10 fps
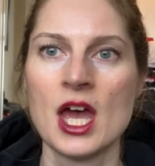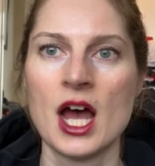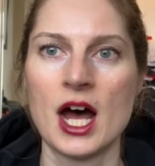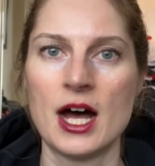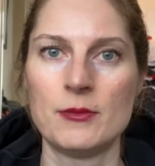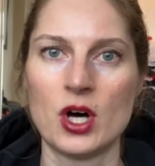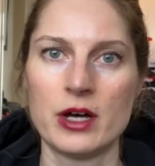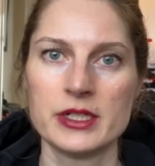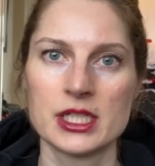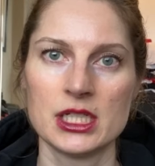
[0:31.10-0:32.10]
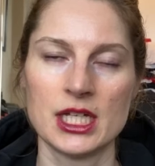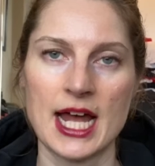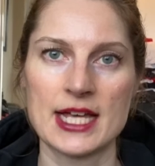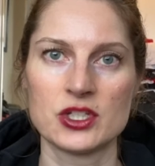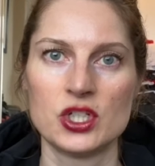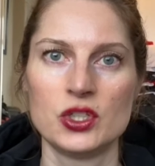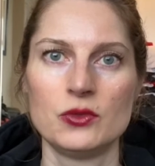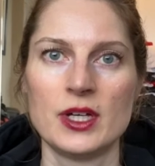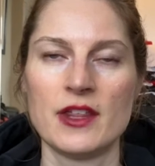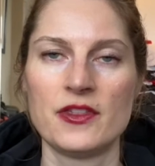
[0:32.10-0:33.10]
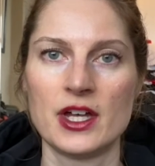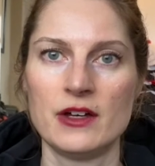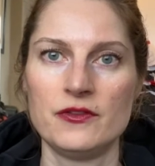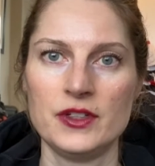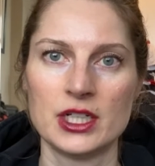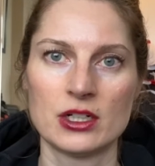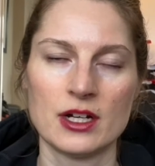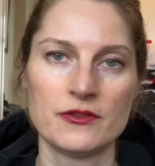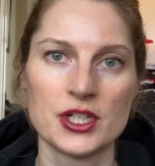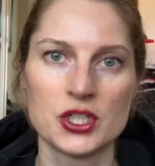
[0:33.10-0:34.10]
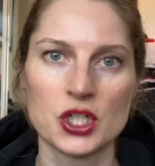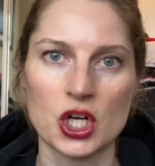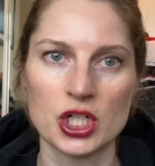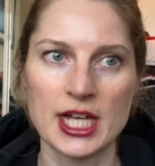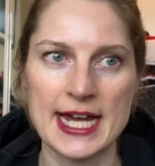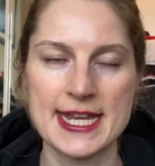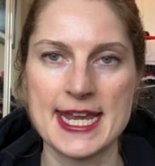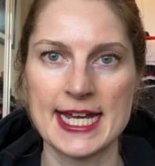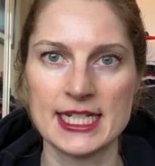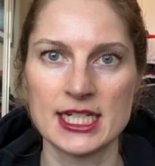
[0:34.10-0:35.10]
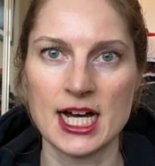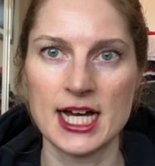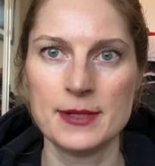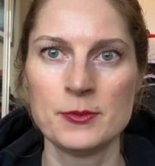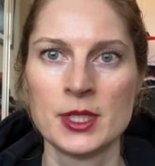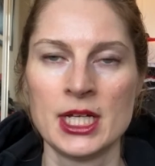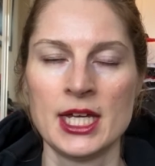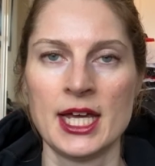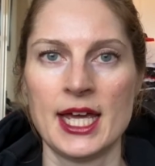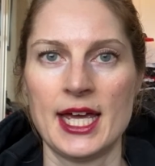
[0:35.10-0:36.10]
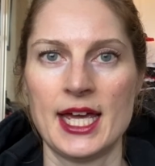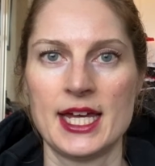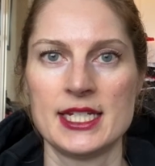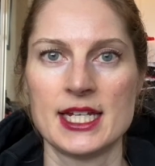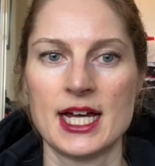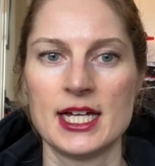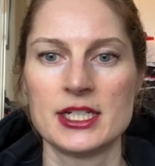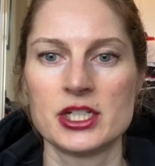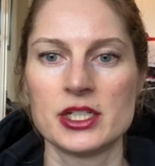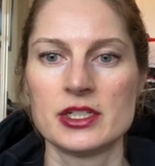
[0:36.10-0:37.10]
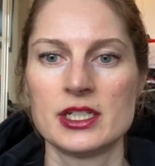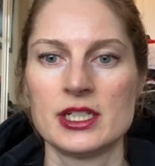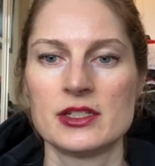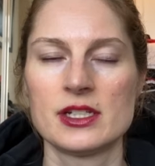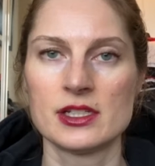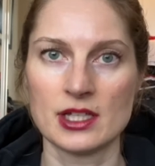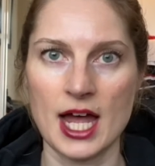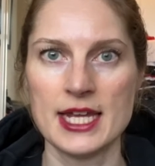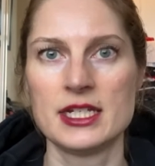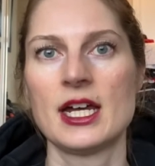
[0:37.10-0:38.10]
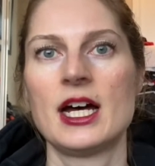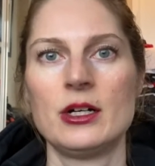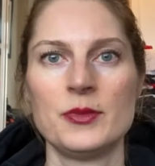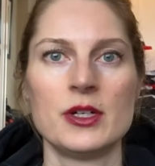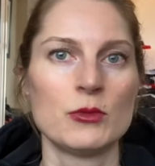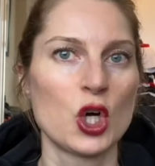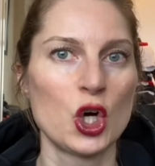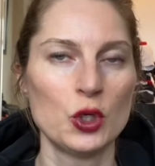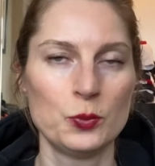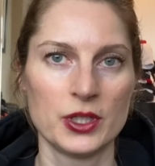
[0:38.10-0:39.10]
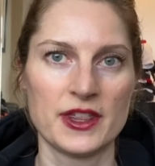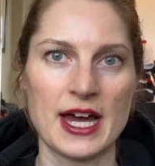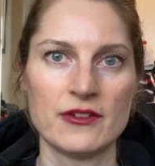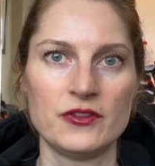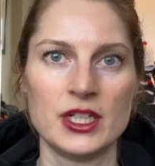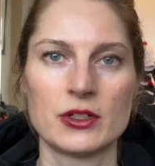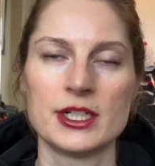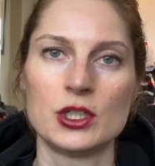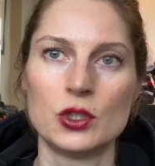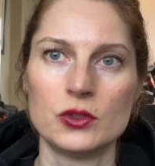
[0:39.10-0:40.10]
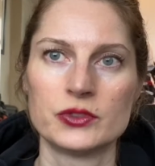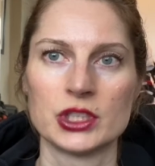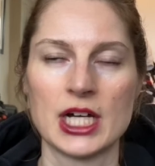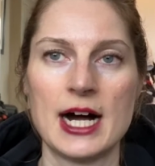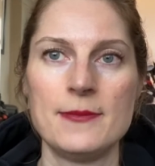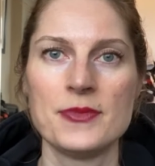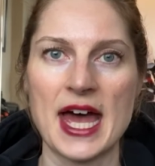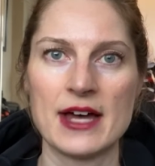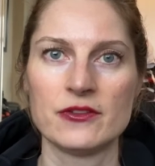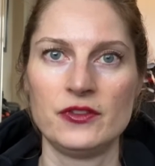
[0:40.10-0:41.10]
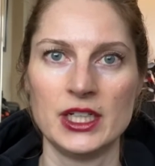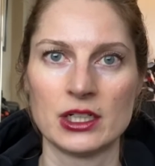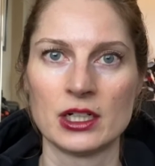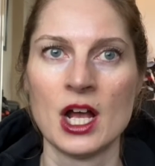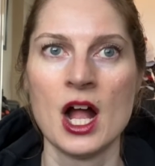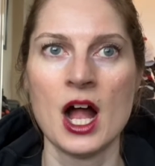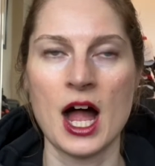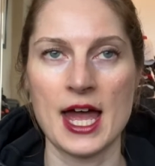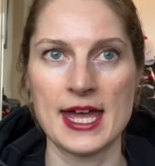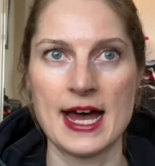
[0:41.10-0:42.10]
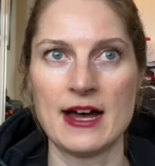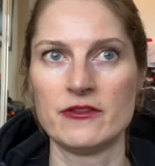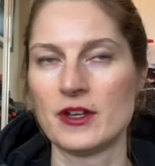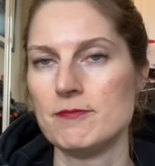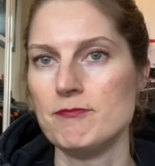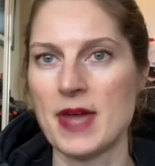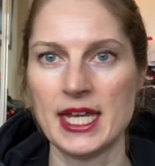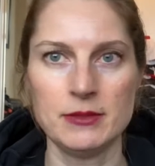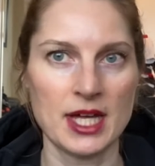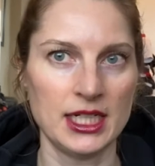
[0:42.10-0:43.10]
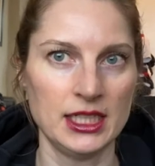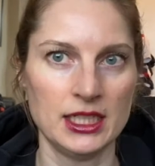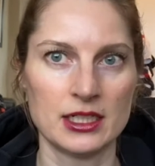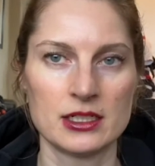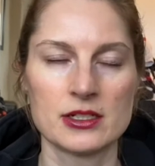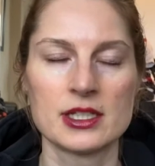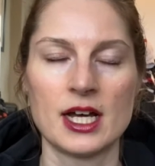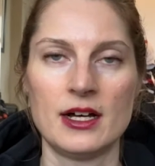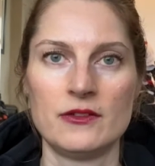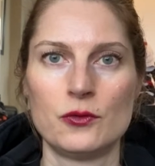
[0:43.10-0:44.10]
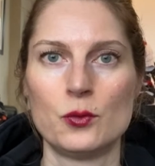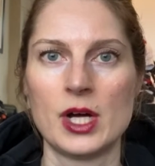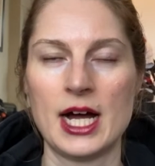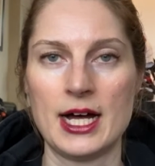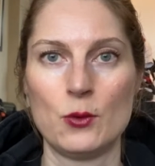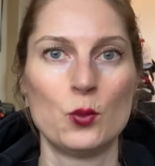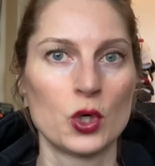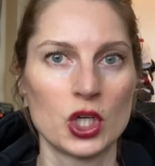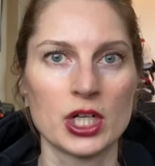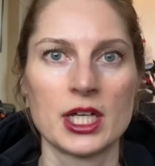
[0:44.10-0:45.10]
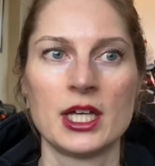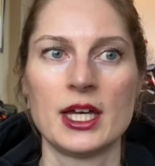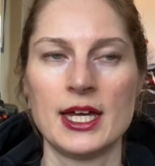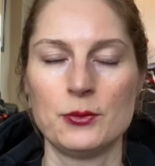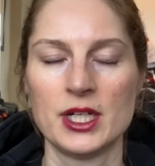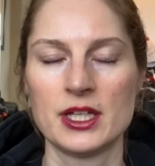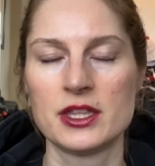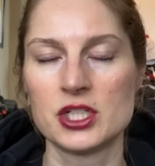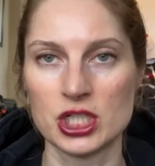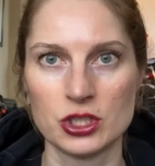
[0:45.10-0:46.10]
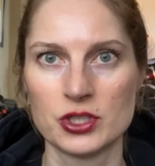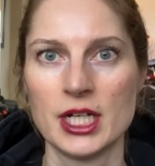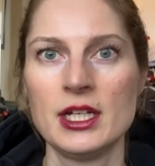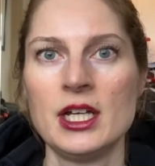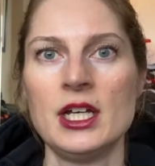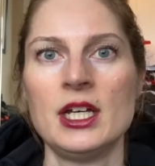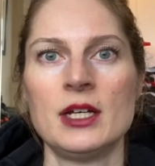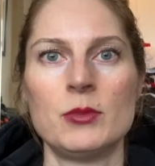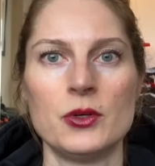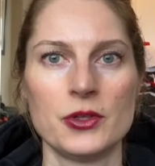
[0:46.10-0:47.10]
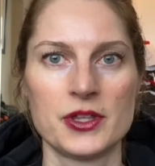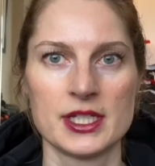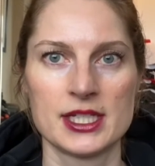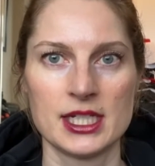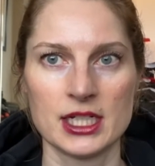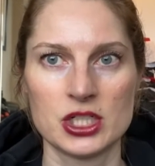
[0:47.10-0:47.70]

Um, obviously, it has to do with the fear of the dark at nighttime and uh, just is designed to help them cope with that fear and overcome that fear. I have many, many years of uh, work with children, both sick